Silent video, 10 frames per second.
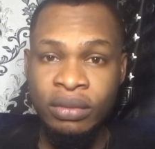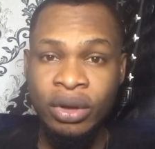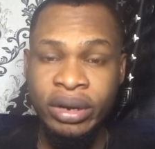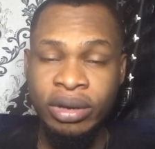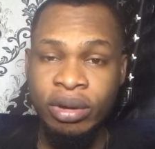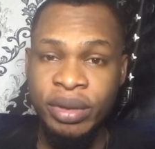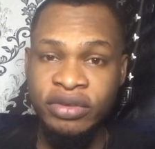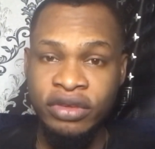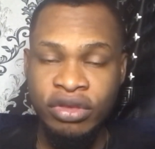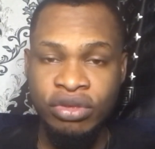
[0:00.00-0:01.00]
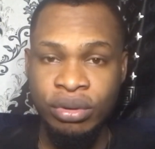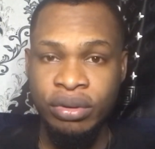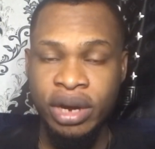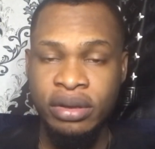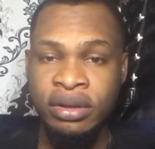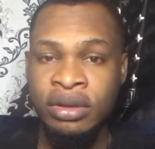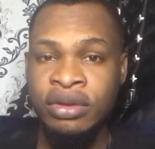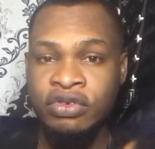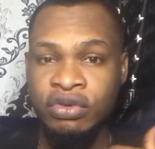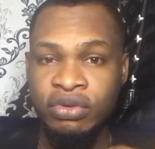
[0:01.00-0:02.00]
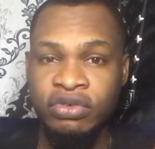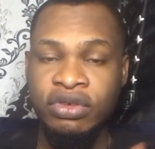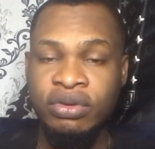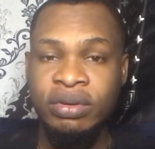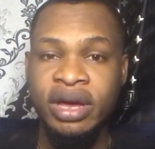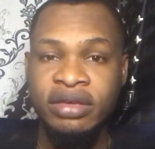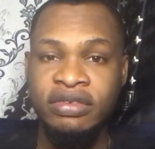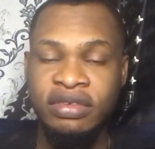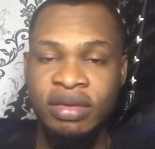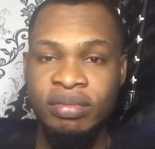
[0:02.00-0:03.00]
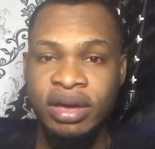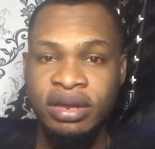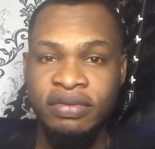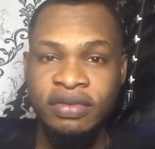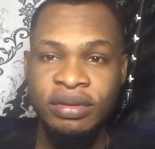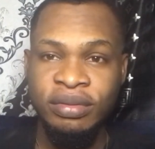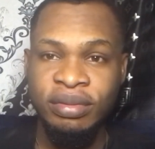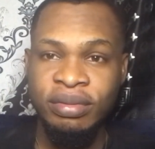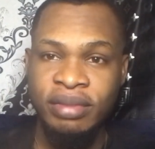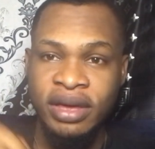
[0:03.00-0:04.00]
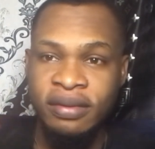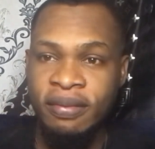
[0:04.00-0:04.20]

on the comment section right so see you guys in my next video bye